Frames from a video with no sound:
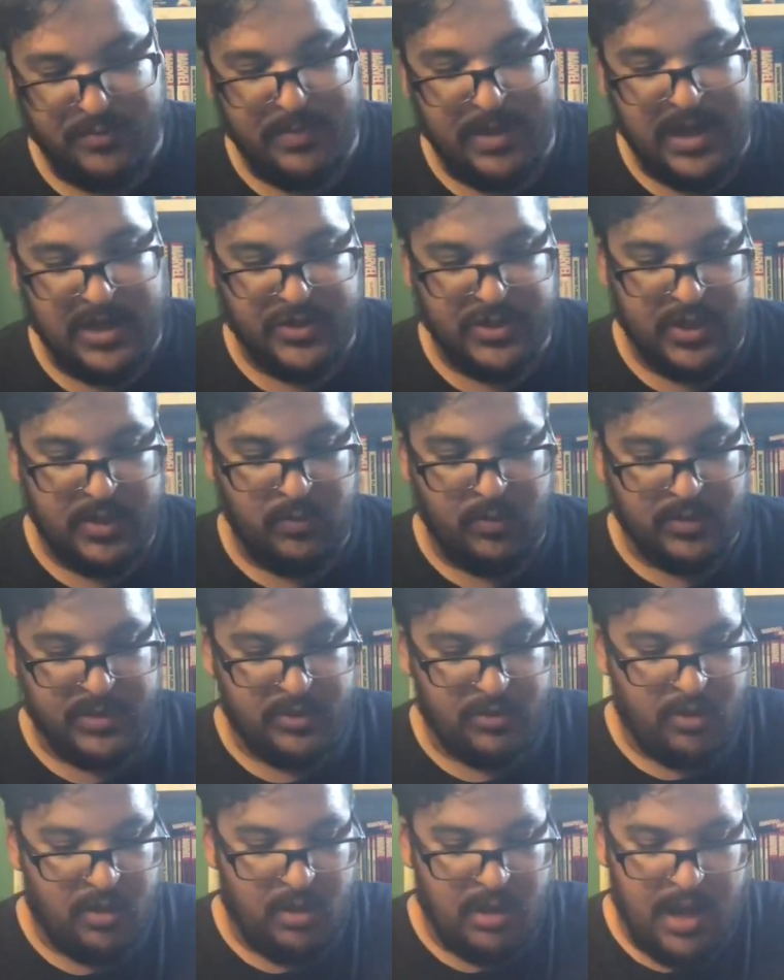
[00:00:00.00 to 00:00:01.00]
mansion, which
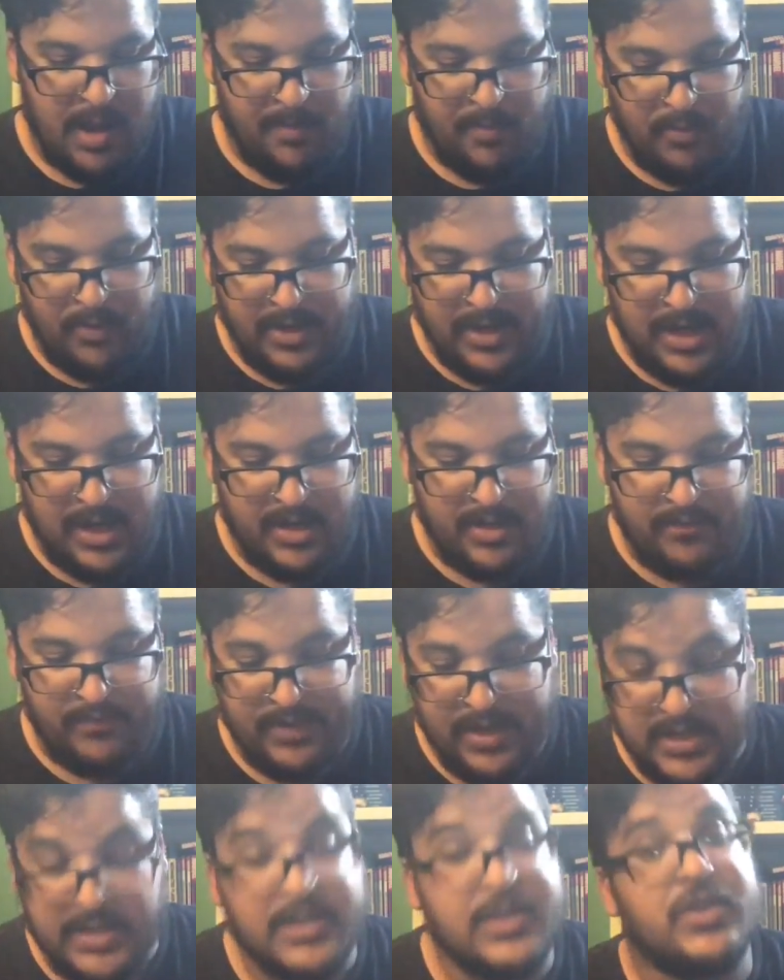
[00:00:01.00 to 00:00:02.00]
they're all operating out of,
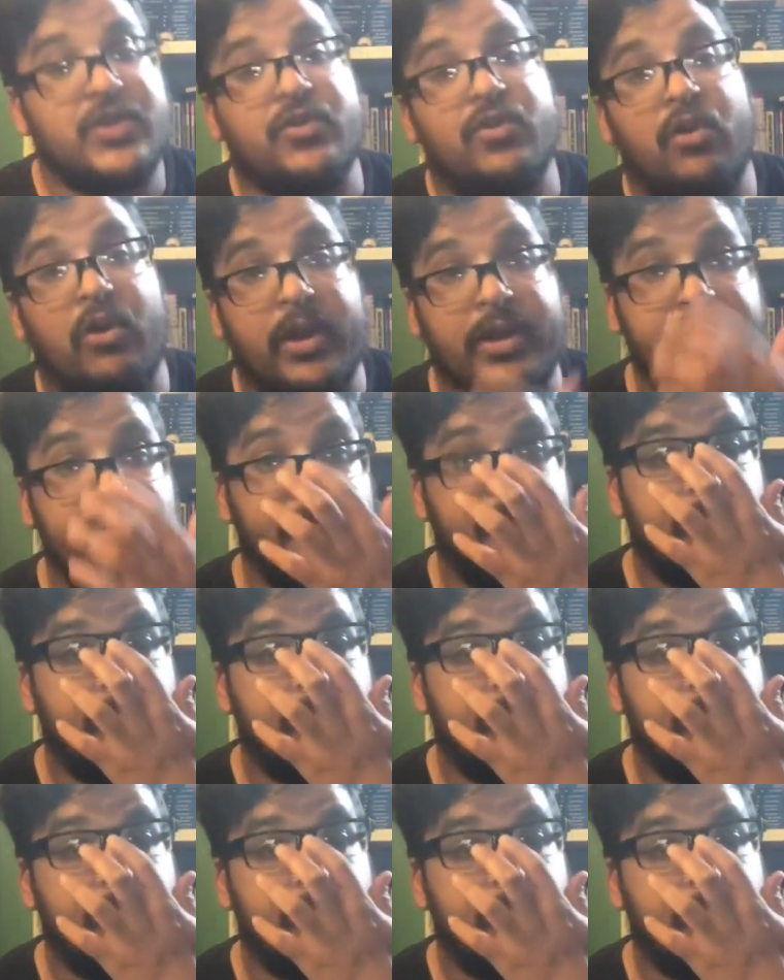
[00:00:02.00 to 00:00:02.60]
gets destroyed,